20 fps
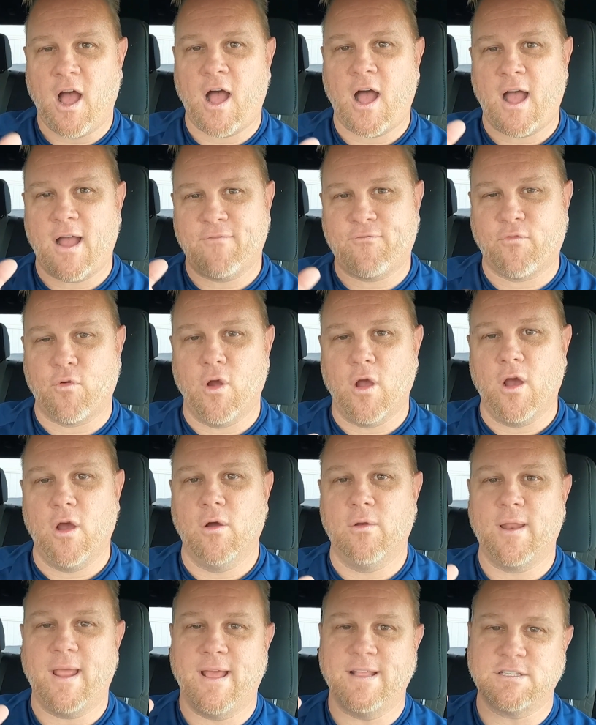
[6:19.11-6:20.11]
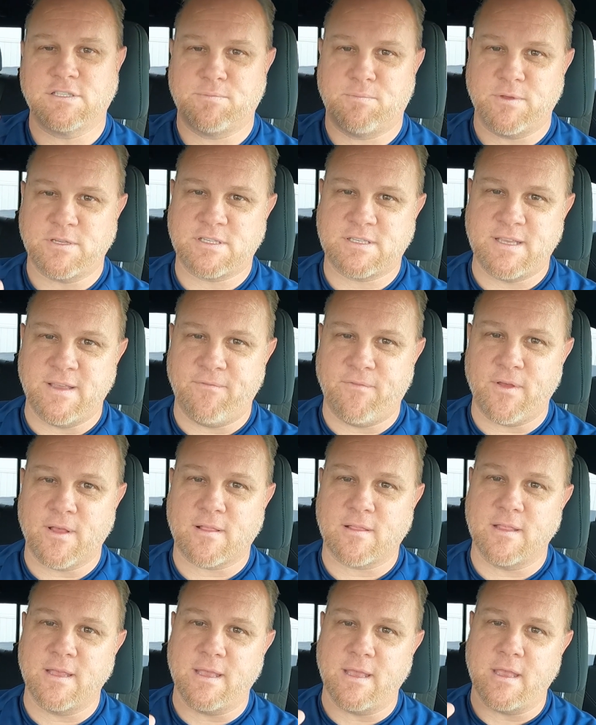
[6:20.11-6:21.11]
Off-Road and
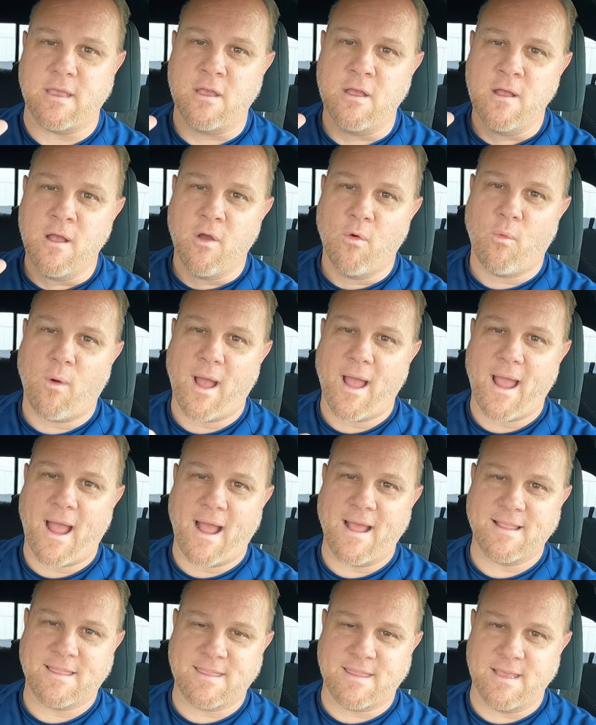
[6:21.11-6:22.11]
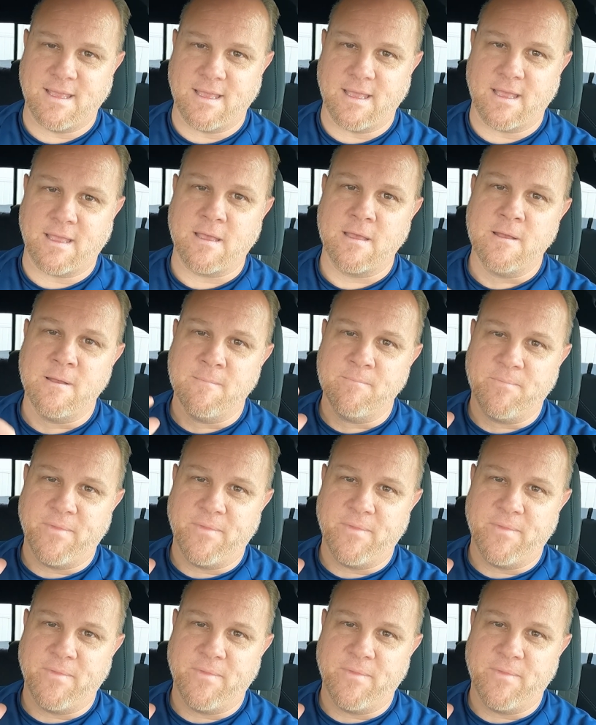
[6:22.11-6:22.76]
specifically why I think